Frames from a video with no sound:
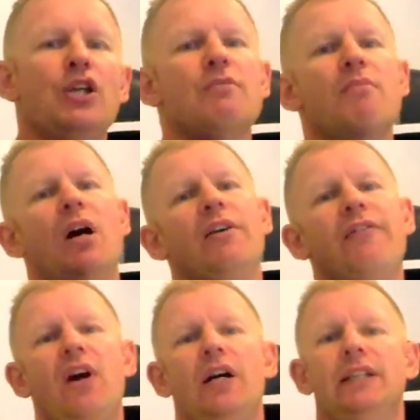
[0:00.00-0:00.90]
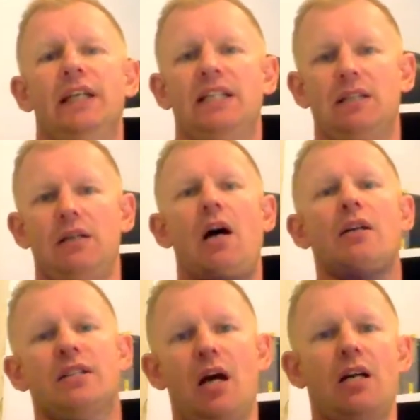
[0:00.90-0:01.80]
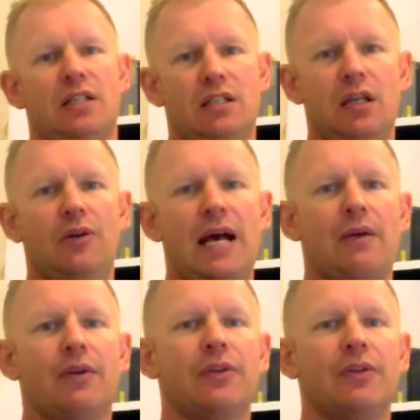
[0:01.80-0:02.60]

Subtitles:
You might find that it starts to slow down.